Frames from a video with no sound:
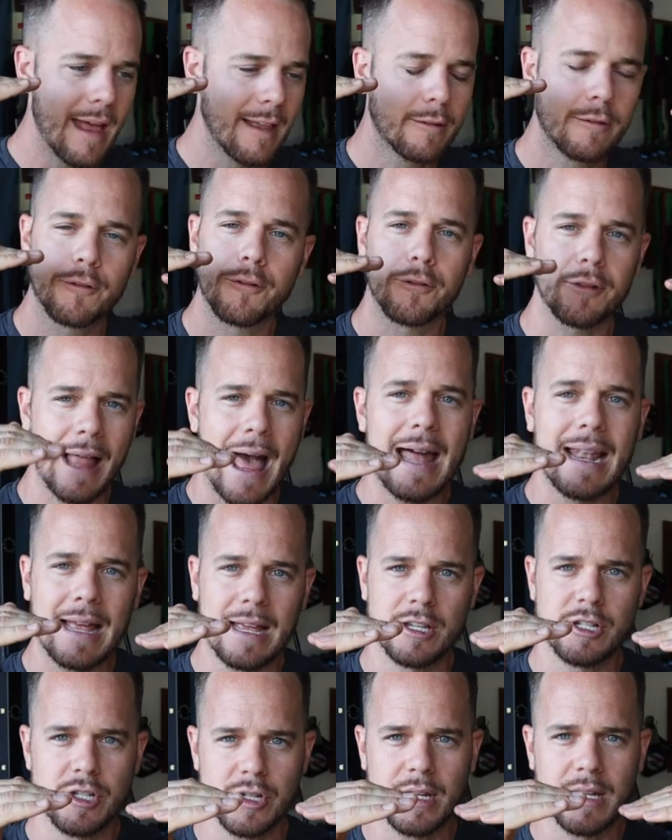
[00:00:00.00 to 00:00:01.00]
as flat
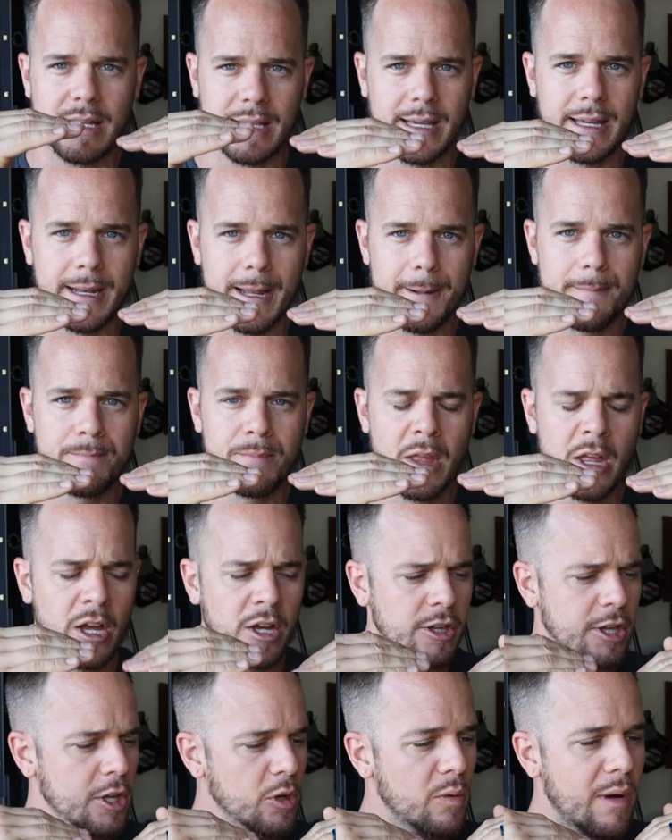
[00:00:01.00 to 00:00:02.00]
as you can get it.
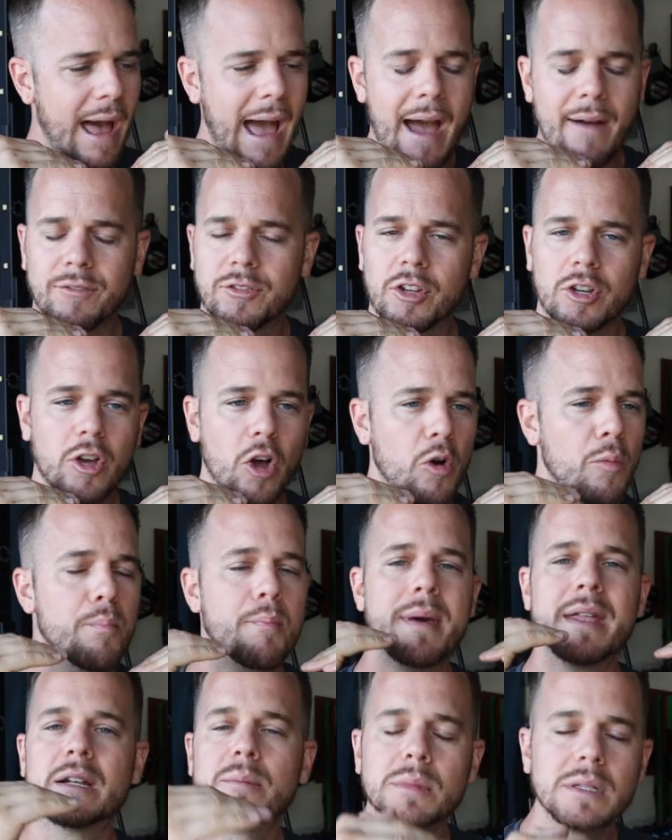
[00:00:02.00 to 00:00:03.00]
You don't have to go
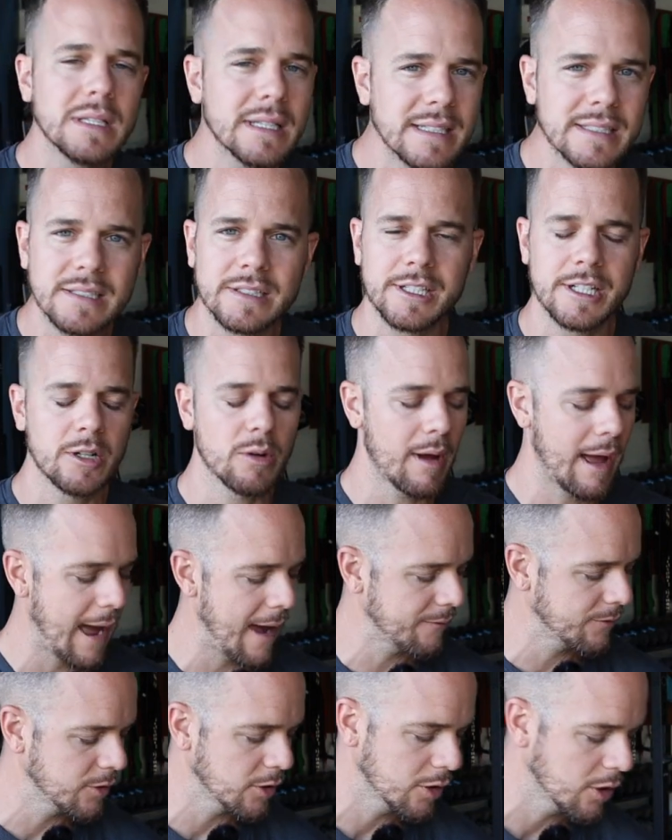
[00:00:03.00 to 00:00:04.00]
minimalist. You don't
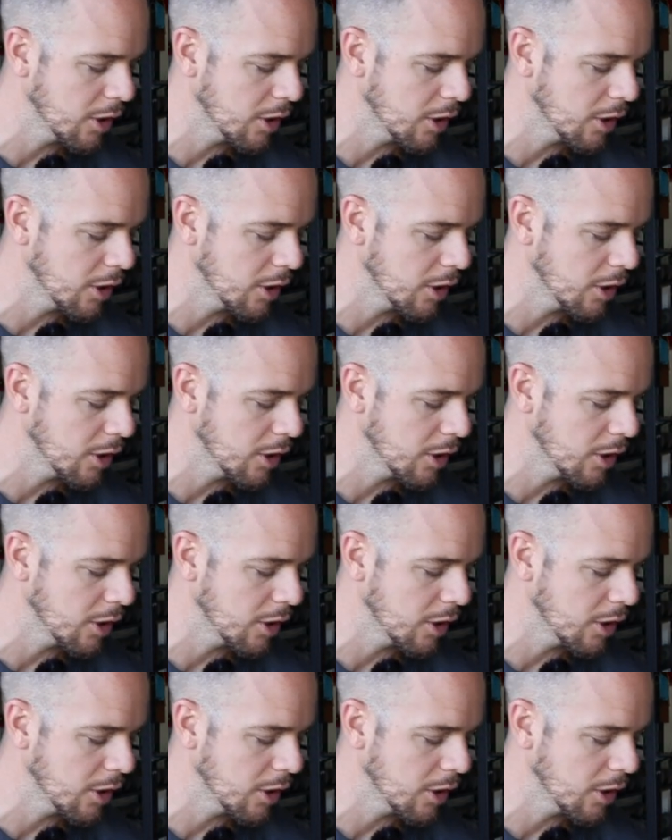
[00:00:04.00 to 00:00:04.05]
have to